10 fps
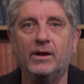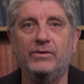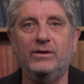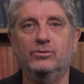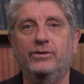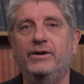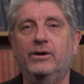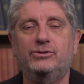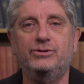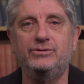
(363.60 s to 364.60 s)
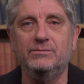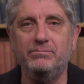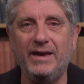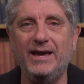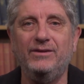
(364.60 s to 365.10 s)
They were there to
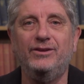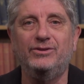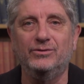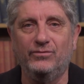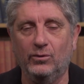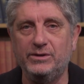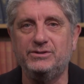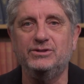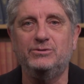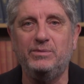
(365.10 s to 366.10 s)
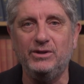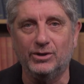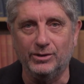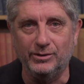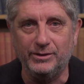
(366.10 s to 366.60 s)
demand that their voices be
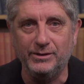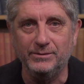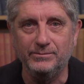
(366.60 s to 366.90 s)
heard.